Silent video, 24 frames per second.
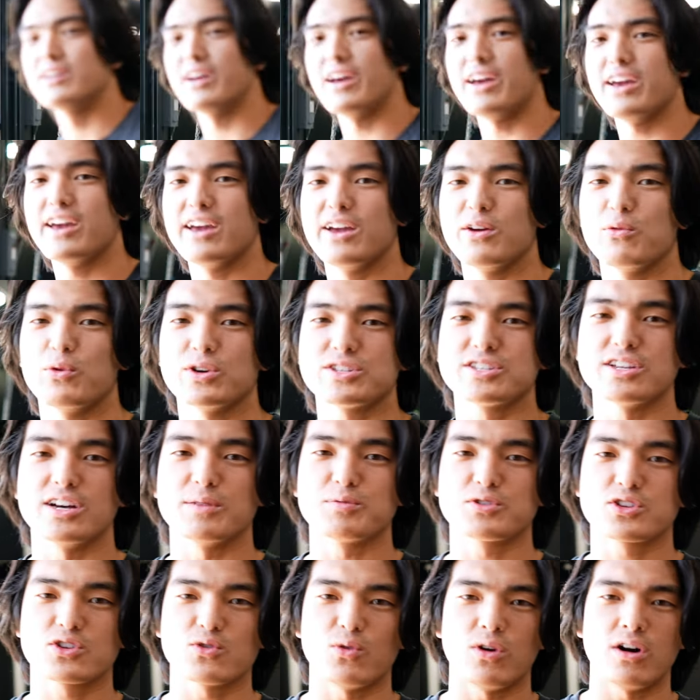Hey, Whoa.
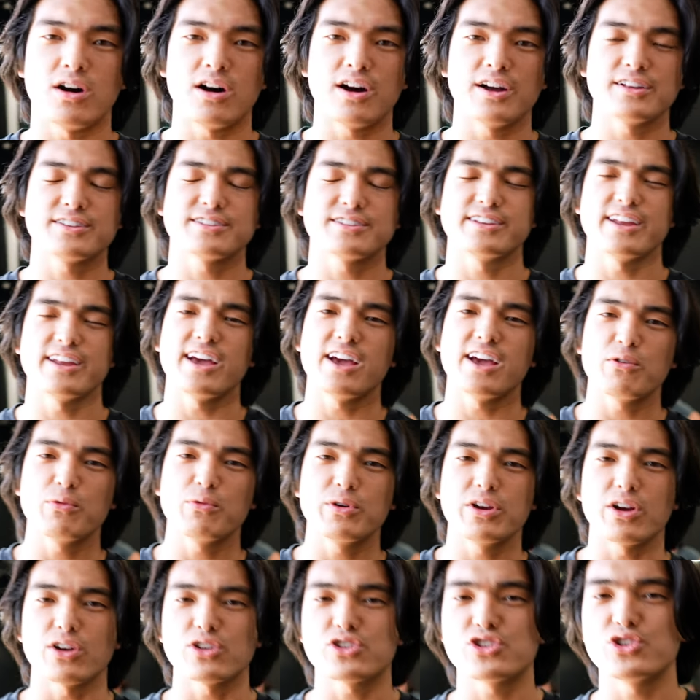what's up, squad? Today
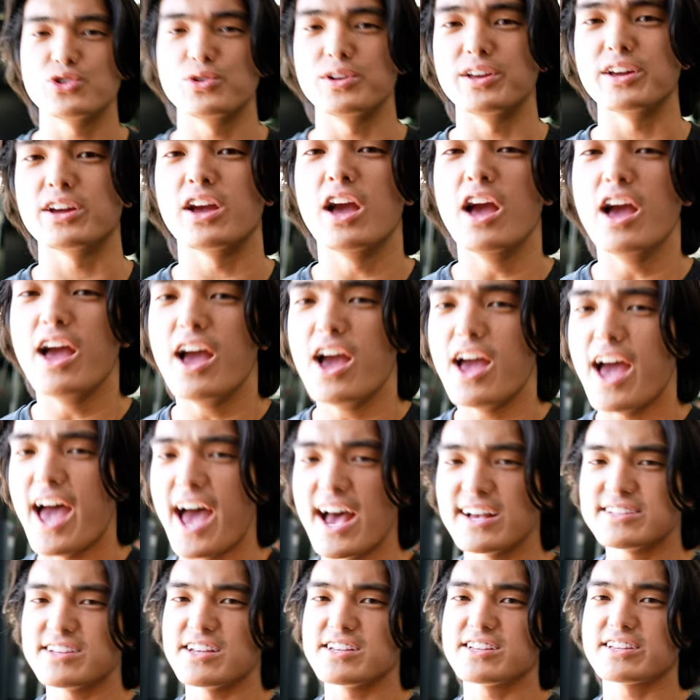we are shooting
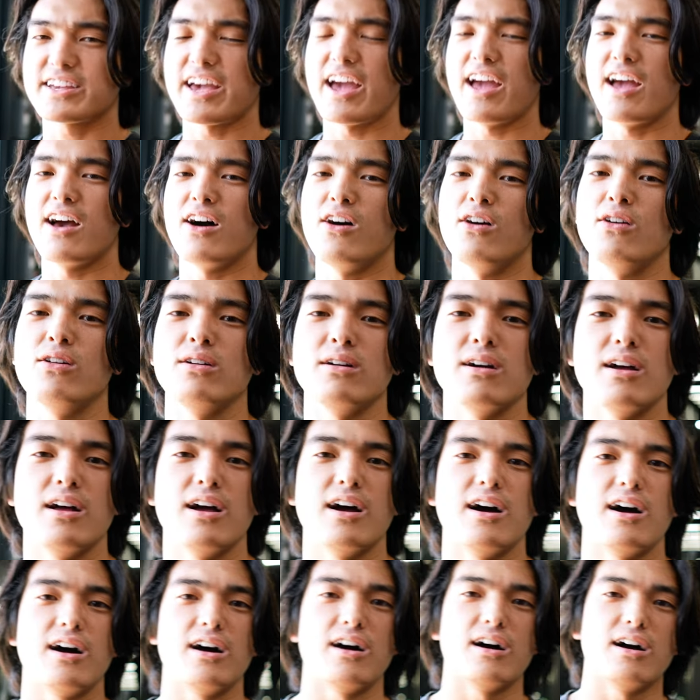SS Kale.
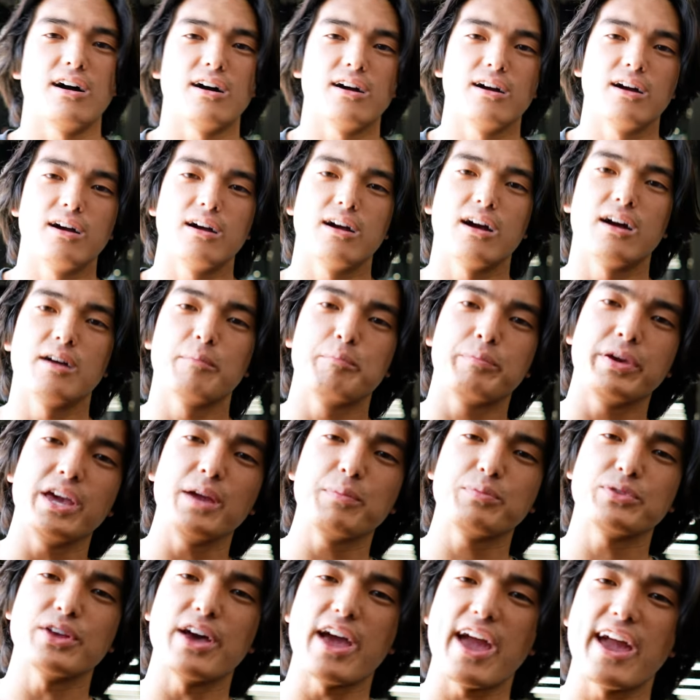Keep
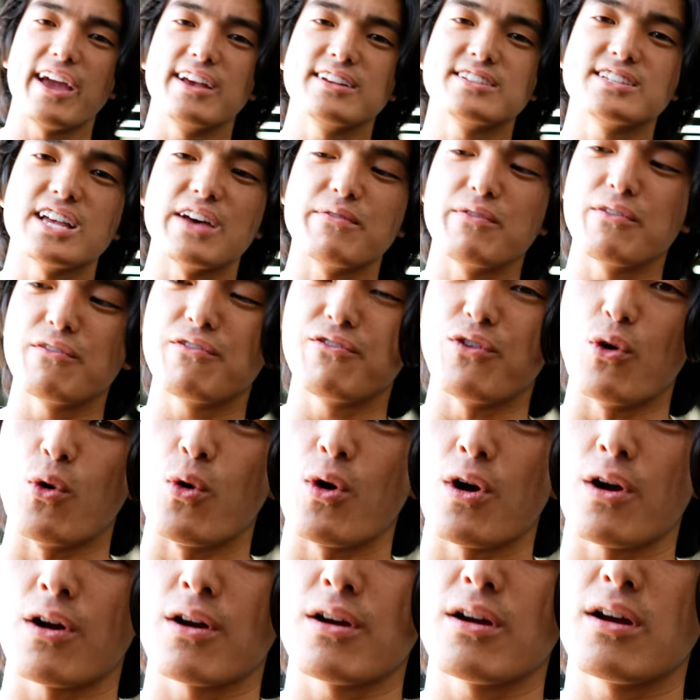Insert. the
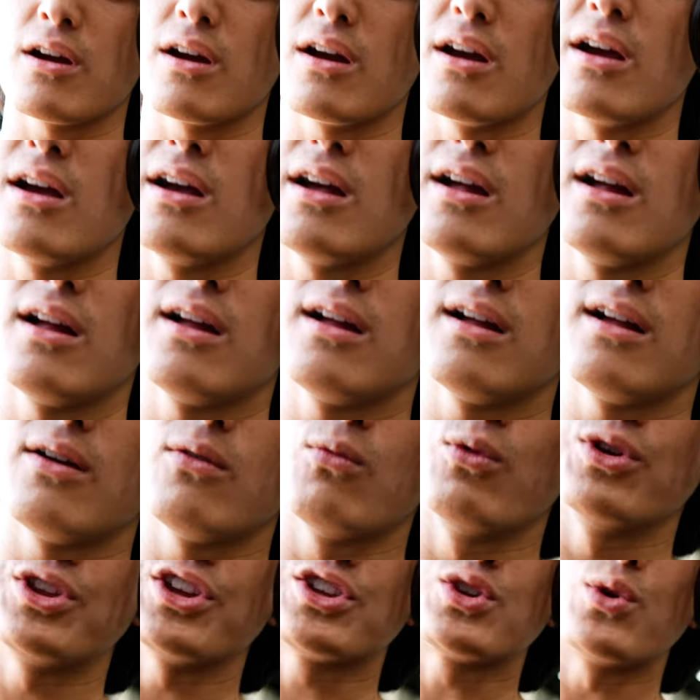A74
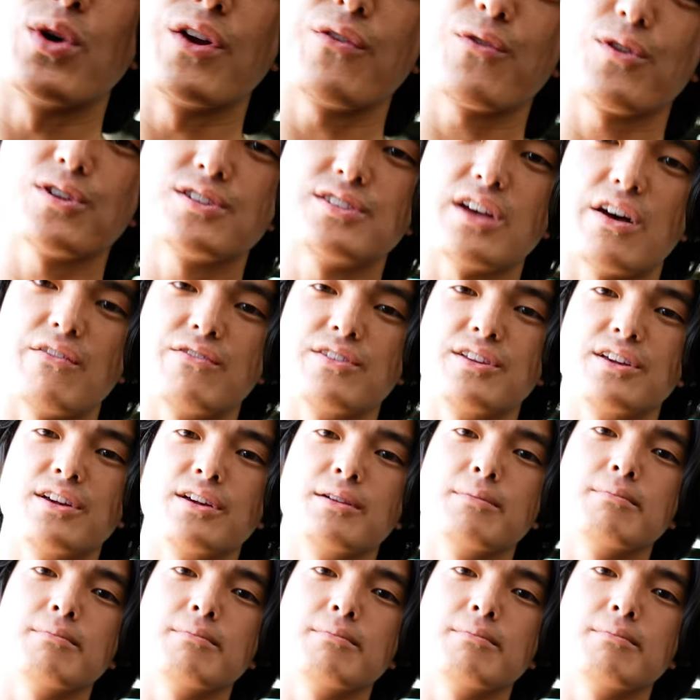with a 24 70.